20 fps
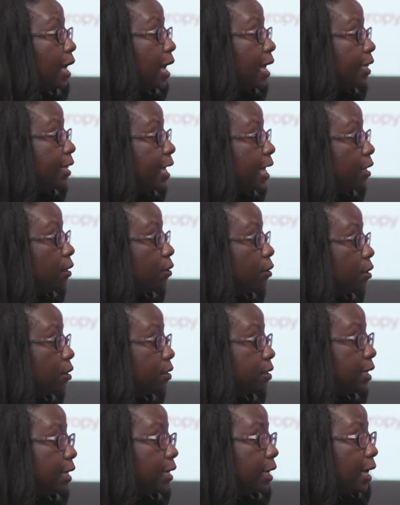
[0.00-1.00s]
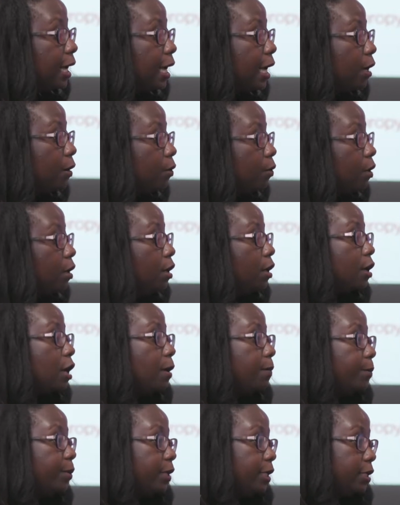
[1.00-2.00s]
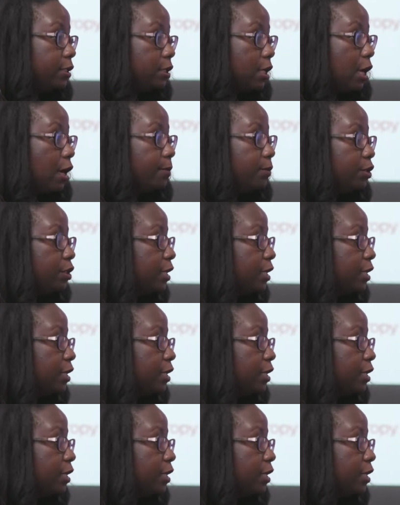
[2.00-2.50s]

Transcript: And that looks at how companies come